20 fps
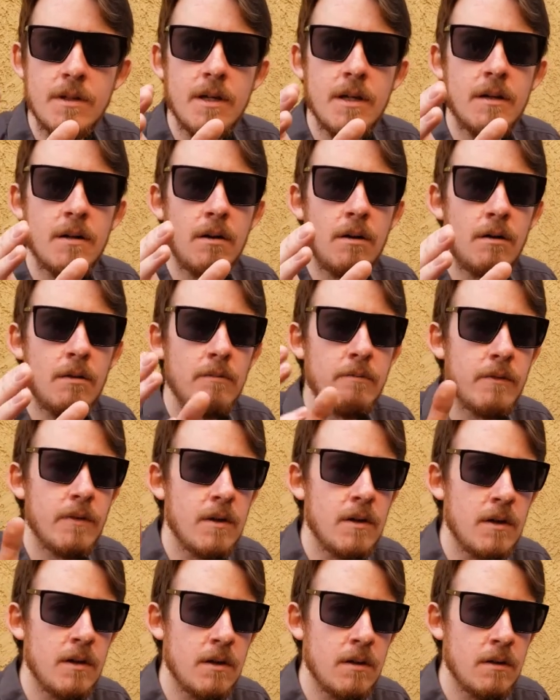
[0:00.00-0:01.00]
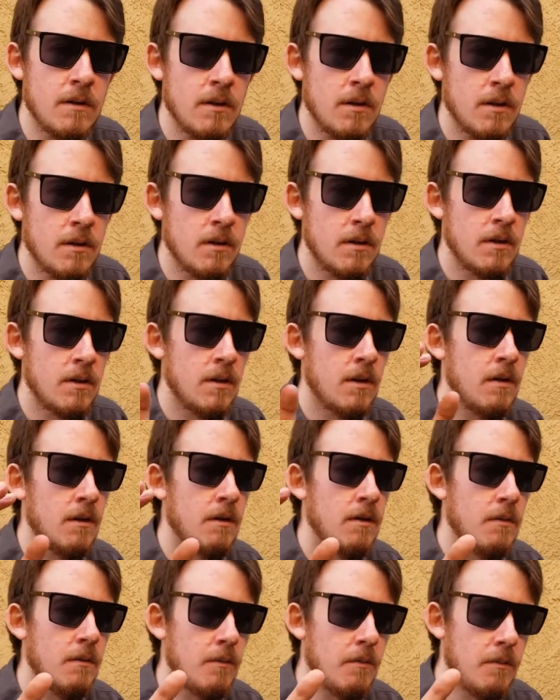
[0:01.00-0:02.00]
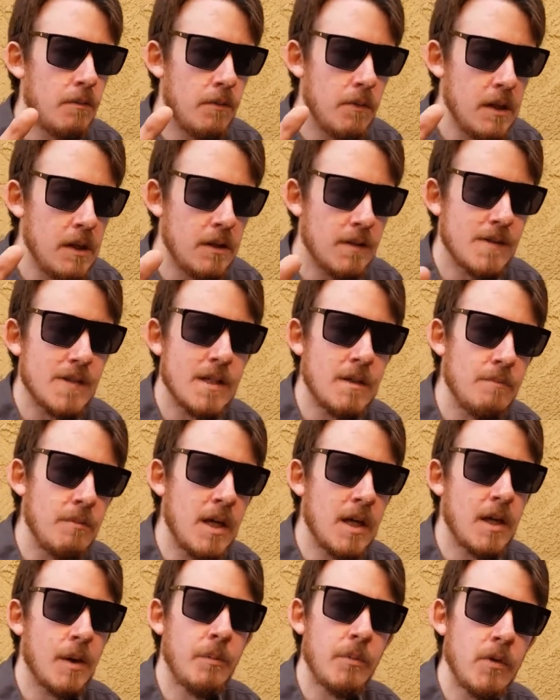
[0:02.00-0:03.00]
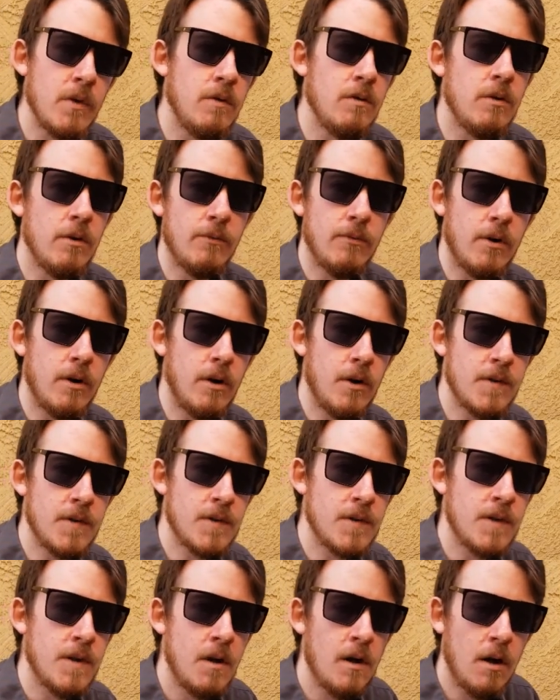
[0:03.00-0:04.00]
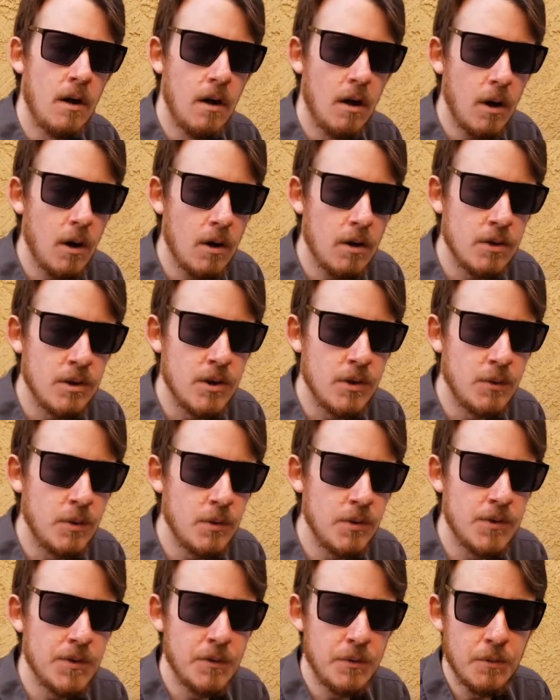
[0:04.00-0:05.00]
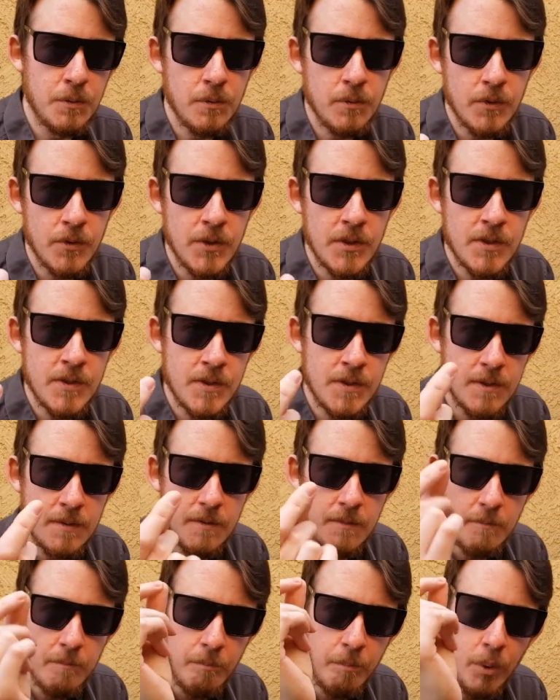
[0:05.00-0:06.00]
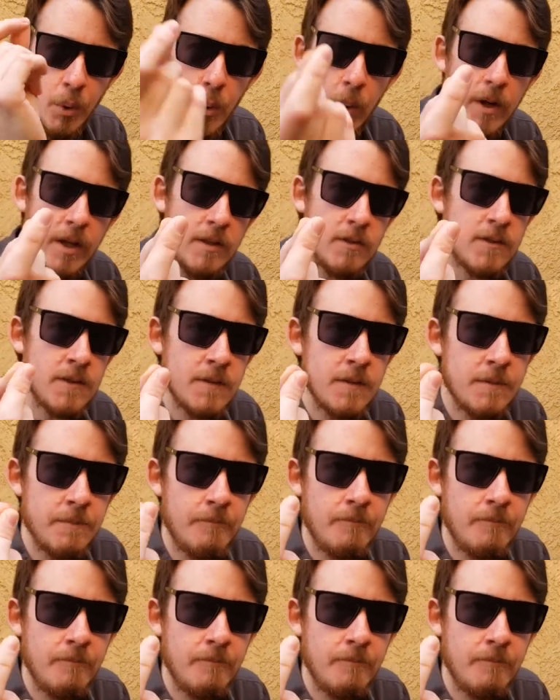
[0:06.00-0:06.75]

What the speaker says: and all of the things that make up the universe are due to this point,